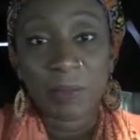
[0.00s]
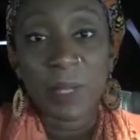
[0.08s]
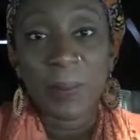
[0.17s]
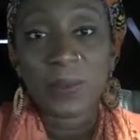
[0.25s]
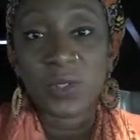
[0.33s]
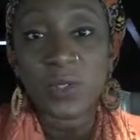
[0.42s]

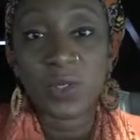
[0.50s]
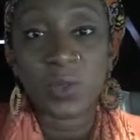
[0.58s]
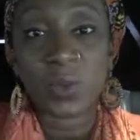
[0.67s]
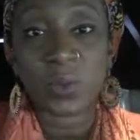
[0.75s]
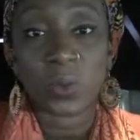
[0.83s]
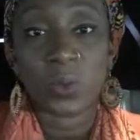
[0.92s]
people to
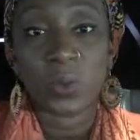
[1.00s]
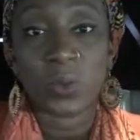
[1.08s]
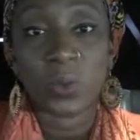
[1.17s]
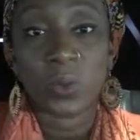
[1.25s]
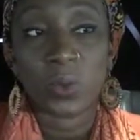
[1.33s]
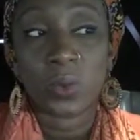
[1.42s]
do
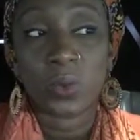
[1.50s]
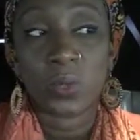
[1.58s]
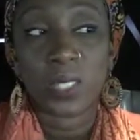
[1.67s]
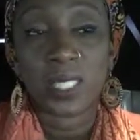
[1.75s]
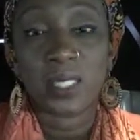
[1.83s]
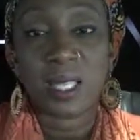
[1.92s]

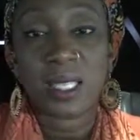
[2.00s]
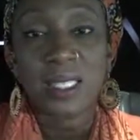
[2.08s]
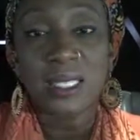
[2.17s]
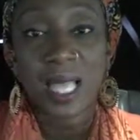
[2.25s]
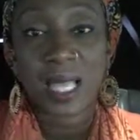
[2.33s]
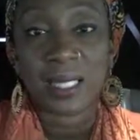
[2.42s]
is not
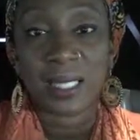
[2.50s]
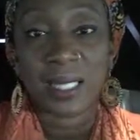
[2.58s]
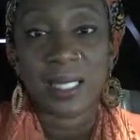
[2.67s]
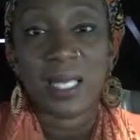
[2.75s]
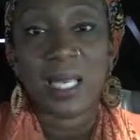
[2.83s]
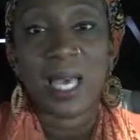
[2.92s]

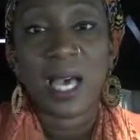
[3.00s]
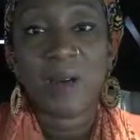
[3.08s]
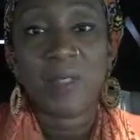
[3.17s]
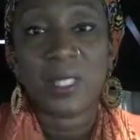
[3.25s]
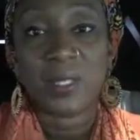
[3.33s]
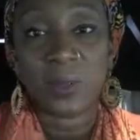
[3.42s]
exactly how
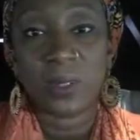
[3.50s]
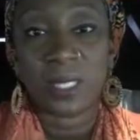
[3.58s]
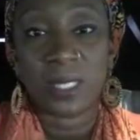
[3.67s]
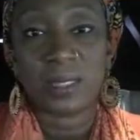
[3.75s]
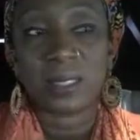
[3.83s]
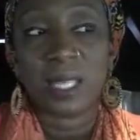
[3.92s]
they do
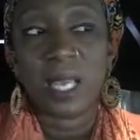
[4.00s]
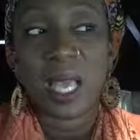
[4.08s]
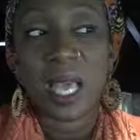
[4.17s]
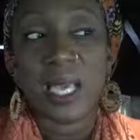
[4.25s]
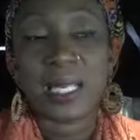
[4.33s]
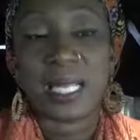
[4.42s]
things.
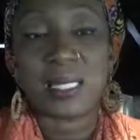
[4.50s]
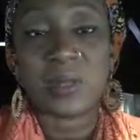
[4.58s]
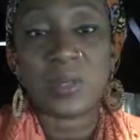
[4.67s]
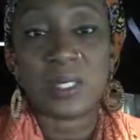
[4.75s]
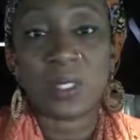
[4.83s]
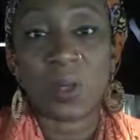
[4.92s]
And as a
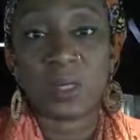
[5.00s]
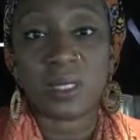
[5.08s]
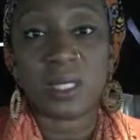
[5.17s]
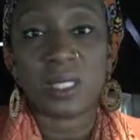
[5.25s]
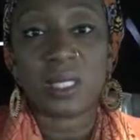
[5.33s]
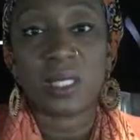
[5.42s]
result,
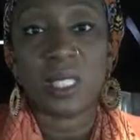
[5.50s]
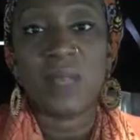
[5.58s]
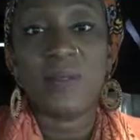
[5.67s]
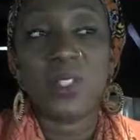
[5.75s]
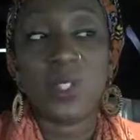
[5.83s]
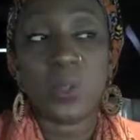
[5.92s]

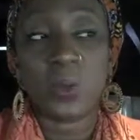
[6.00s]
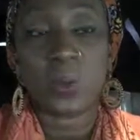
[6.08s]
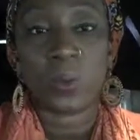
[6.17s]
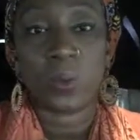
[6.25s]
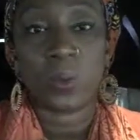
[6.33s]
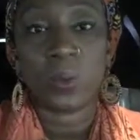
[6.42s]
even you,
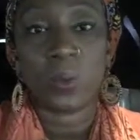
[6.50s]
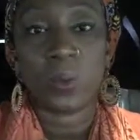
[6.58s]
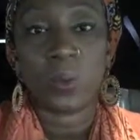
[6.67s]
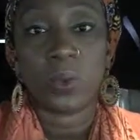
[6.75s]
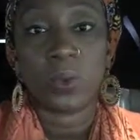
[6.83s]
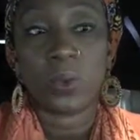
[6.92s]

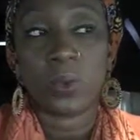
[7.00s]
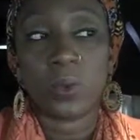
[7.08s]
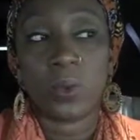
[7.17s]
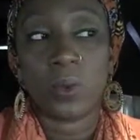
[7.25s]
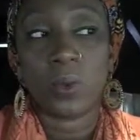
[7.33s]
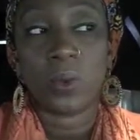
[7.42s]

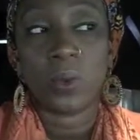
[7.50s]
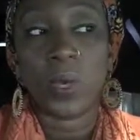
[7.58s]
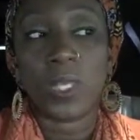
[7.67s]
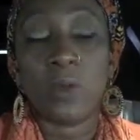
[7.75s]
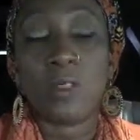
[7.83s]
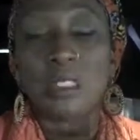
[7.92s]
the
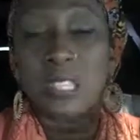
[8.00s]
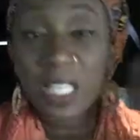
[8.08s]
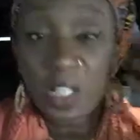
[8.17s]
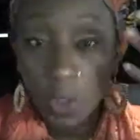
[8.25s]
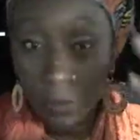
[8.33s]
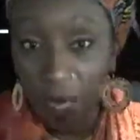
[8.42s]
way you
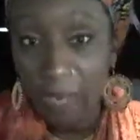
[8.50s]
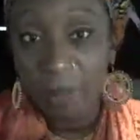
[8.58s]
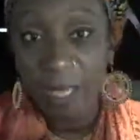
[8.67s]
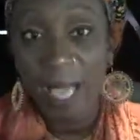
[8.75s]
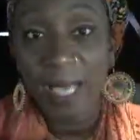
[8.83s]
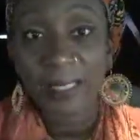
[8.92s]
think you might
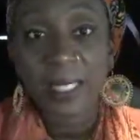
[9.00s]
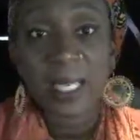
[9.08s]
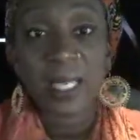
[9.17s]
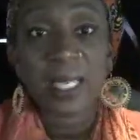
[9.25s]
react